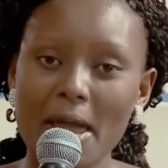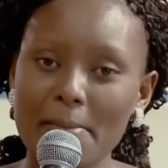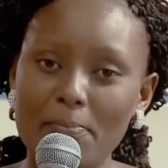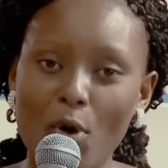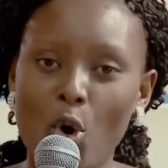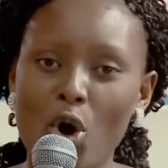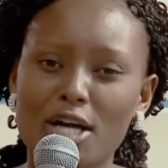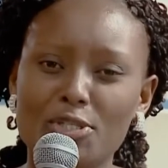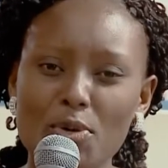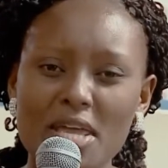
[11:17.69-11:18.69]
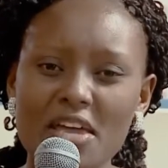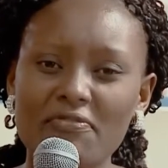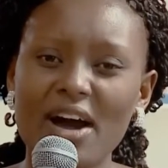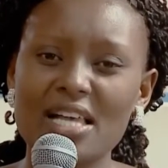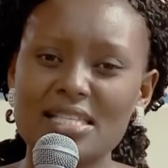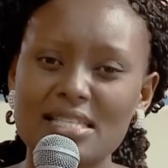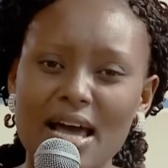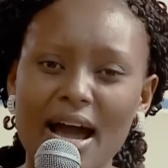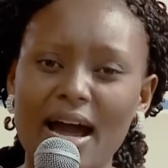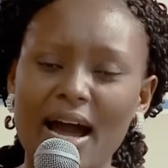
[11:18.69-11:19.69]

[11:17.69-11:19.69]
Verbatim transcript: able to give us uh,